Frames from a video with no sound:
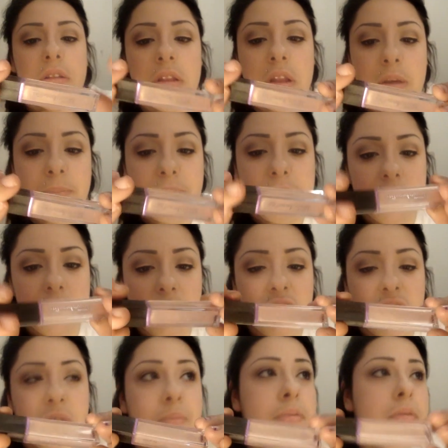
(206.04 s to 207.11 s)
lips, I
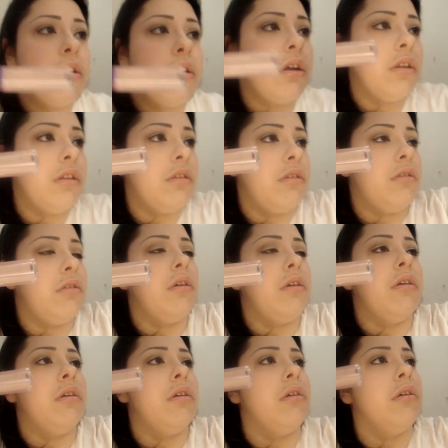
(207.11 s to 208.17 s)
just put on
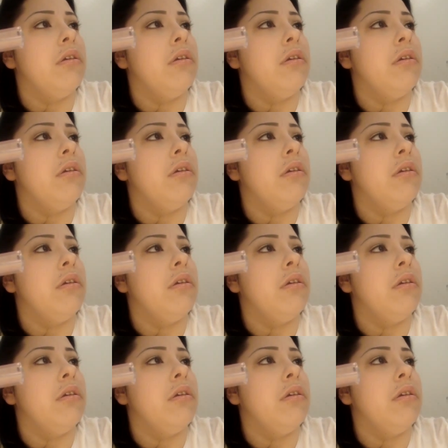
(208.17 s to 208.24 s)
some